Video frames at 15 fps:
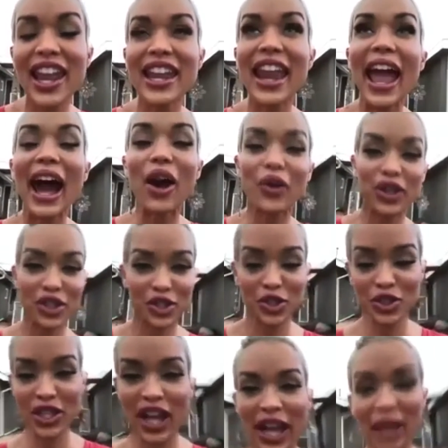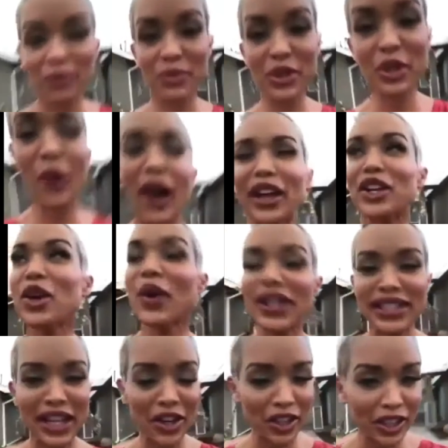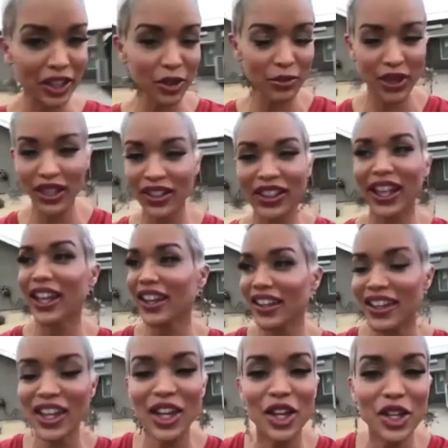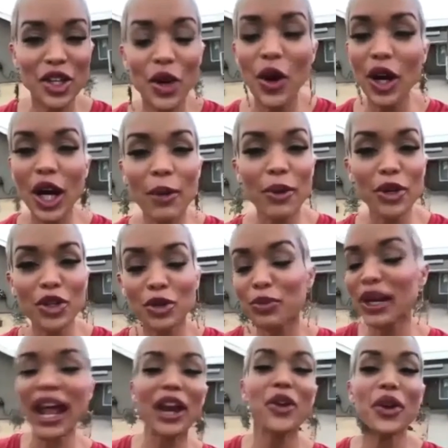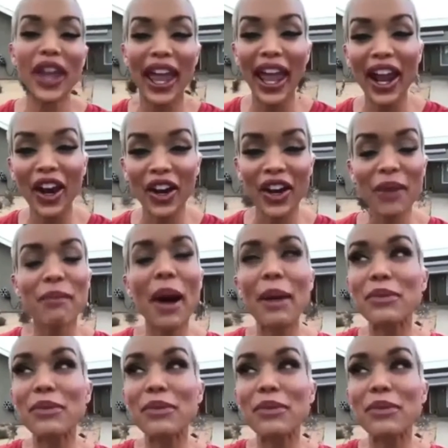Now is your time. So I know I sound a little bit like, you know, a commercial, but I don't care.